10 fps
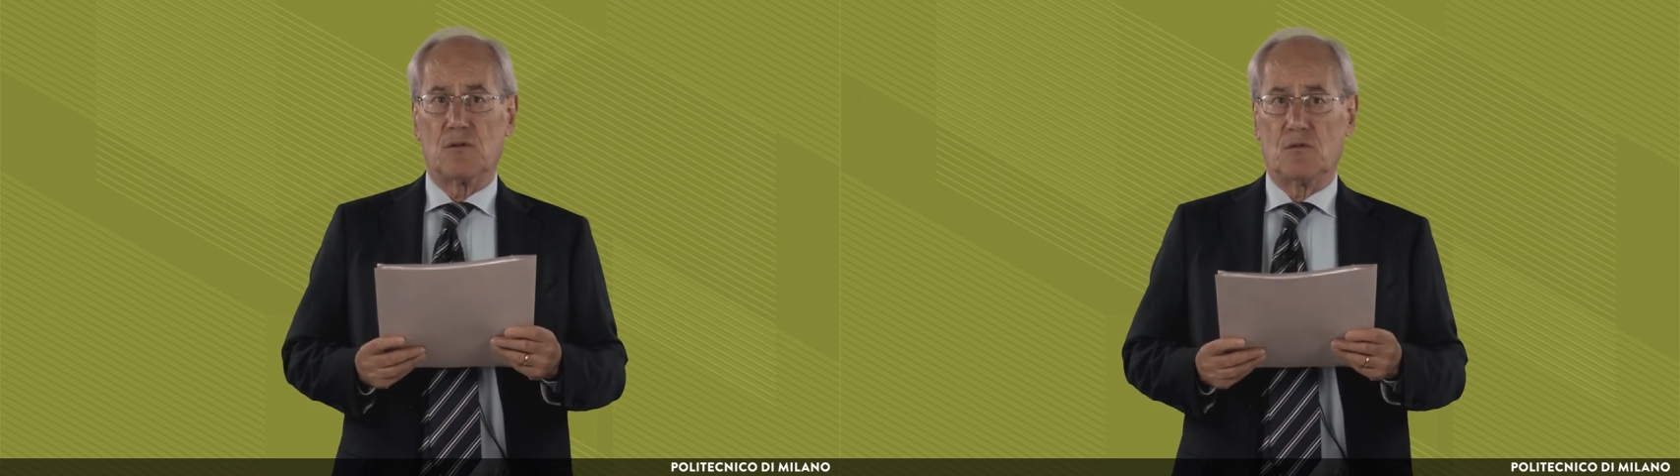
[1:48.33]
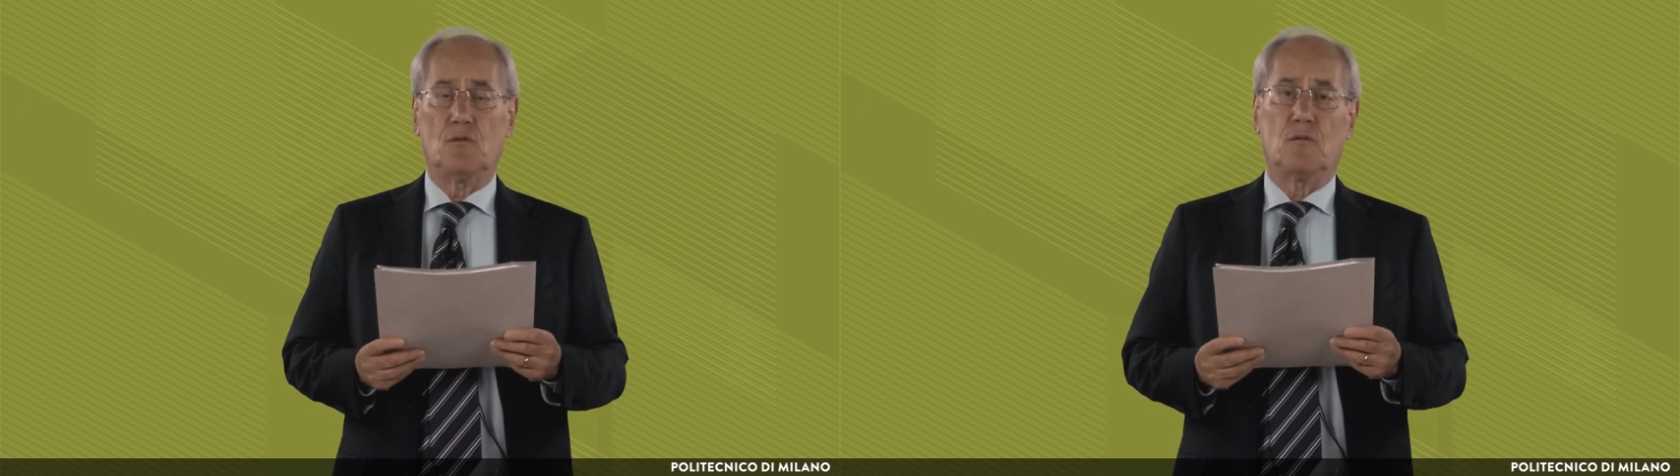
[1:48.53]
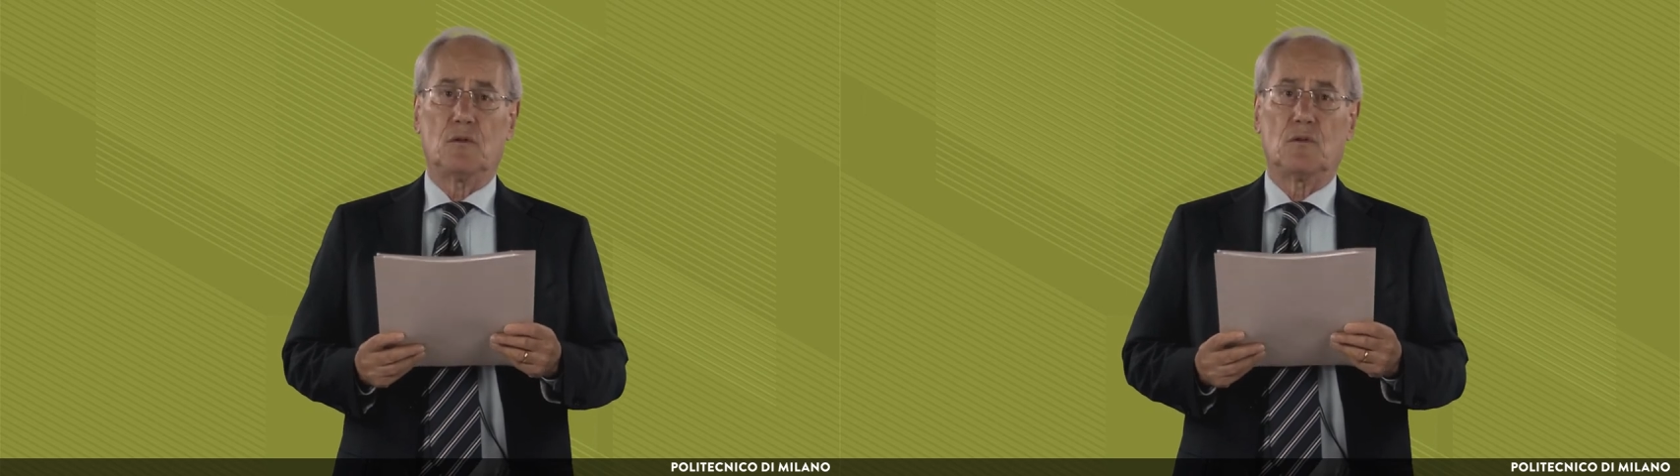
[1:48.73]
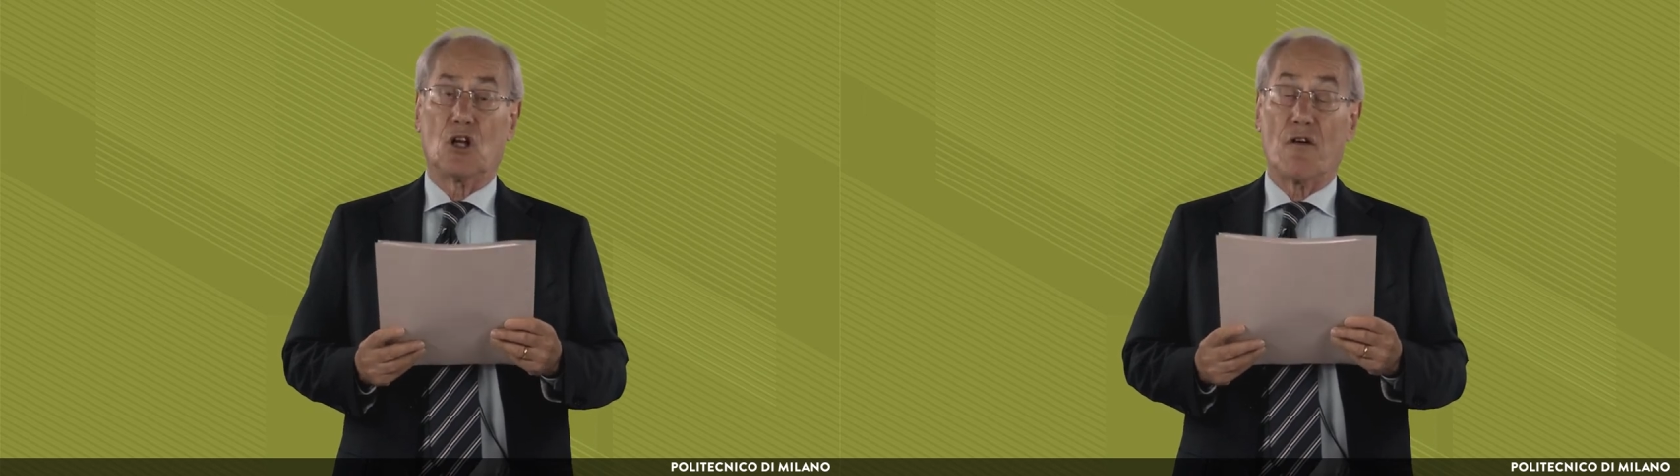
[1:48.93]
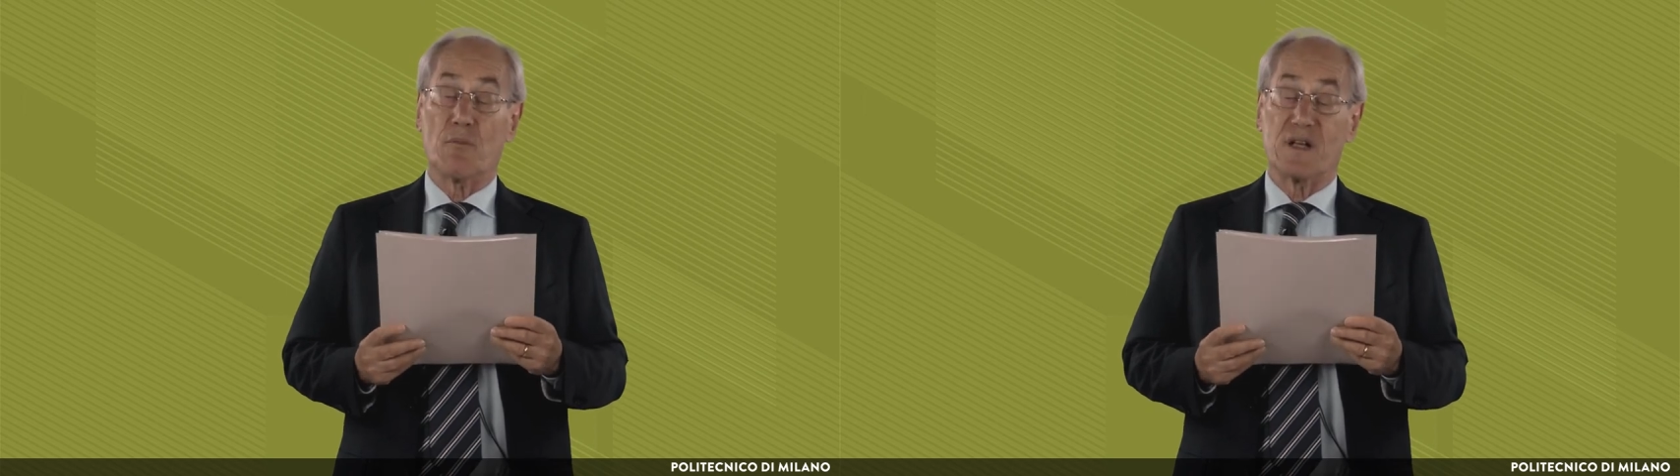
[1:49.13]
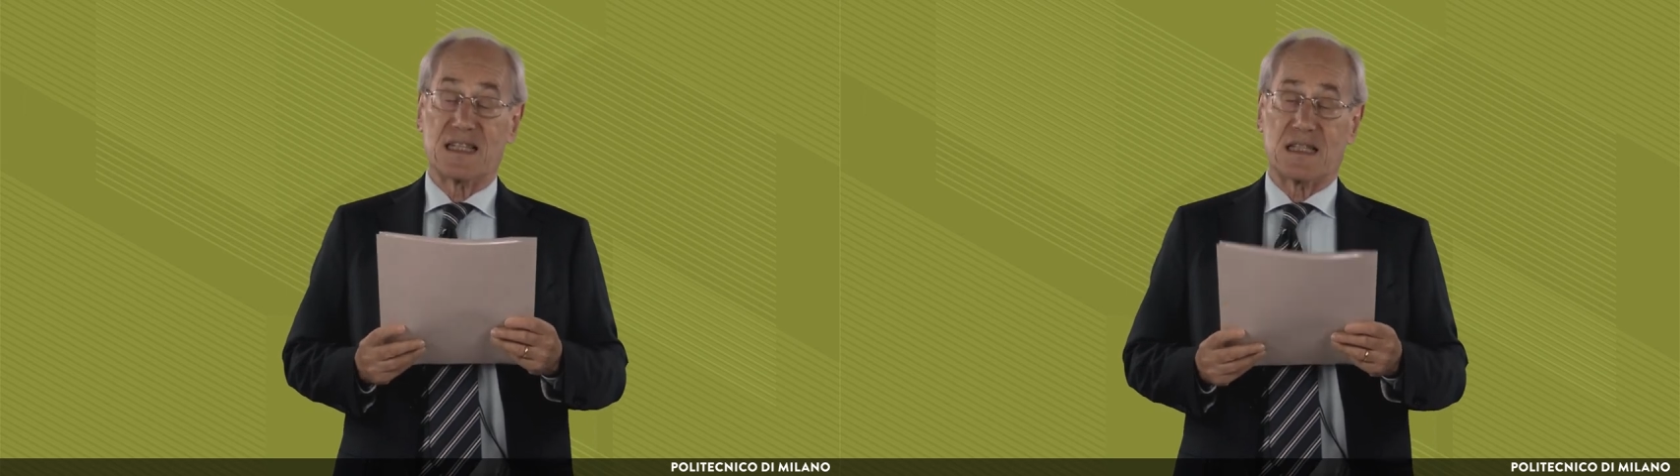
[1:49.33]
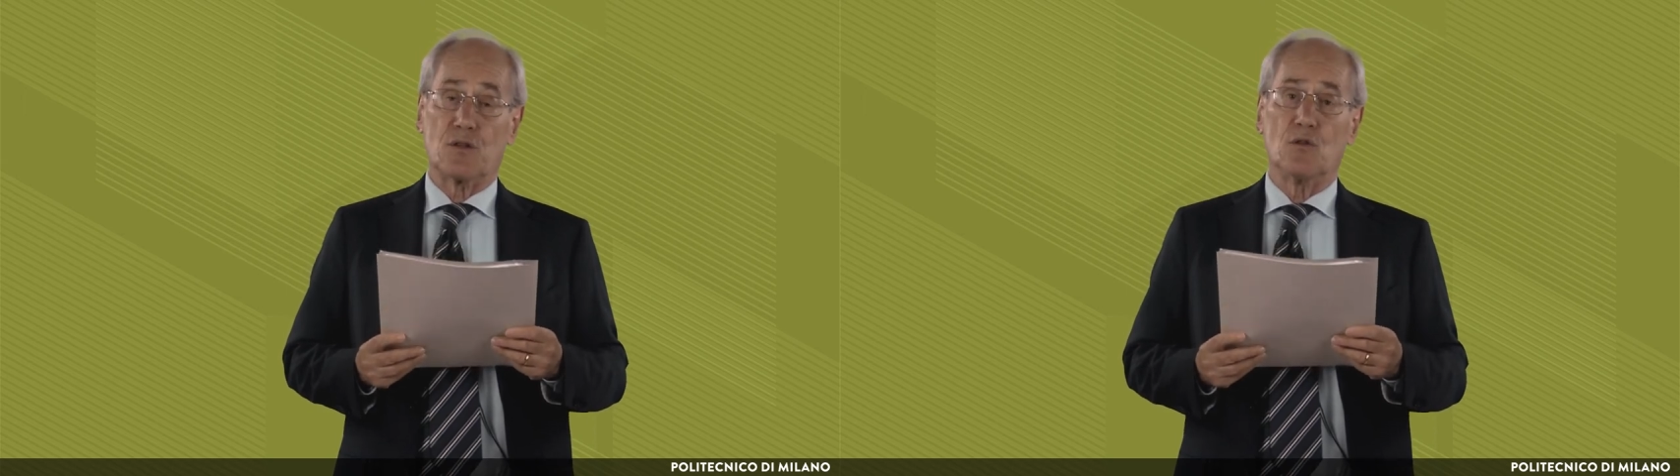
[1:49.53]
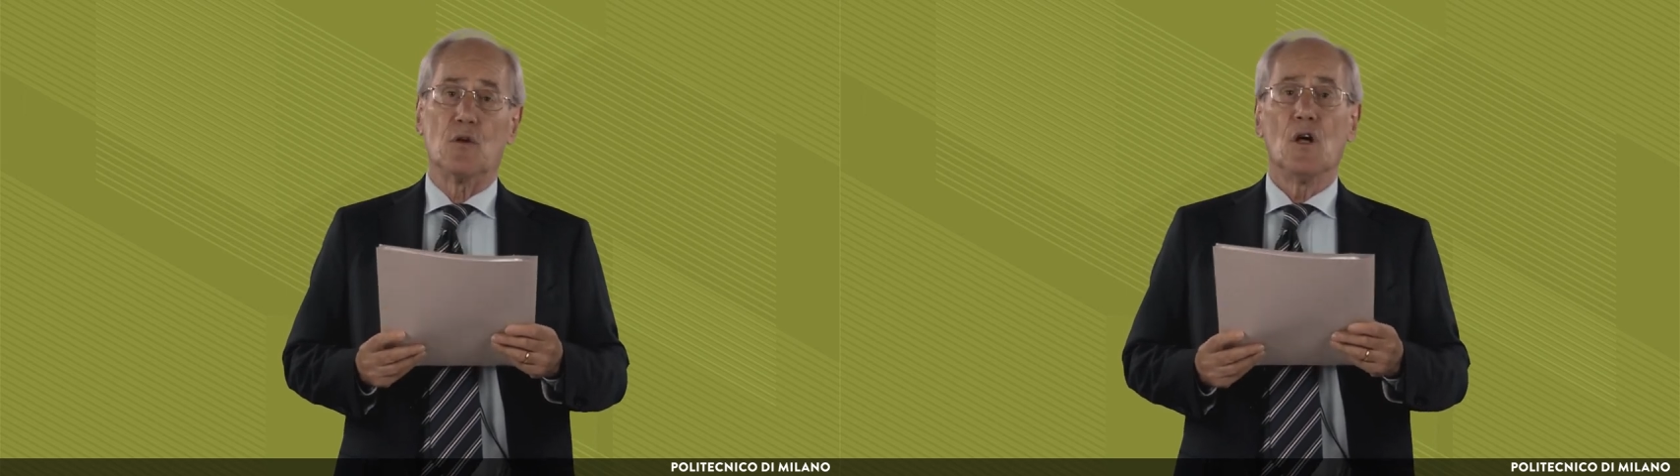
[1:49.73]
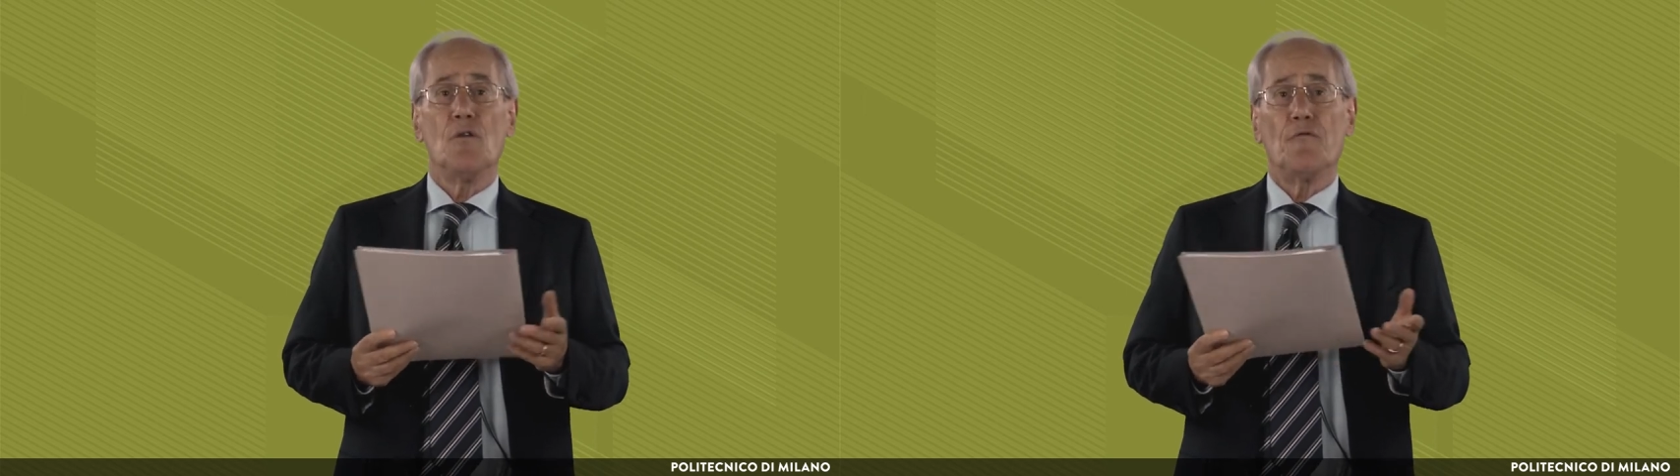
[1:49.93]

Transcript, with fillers: do, governments do.